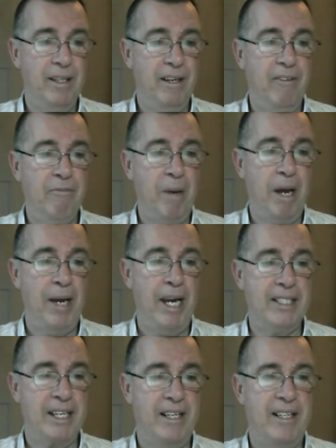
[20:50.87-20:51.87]
Love Pam
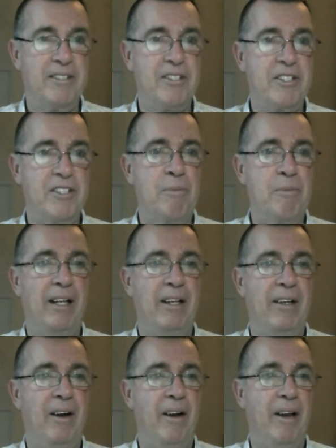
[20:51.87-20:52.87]
Ayres, can't
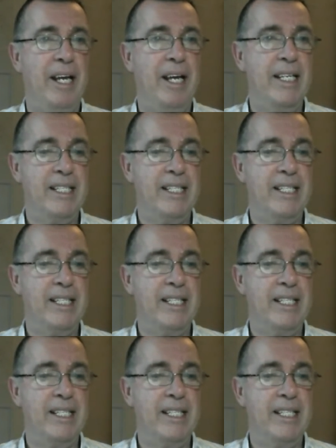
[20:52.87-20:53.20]
spell, lol,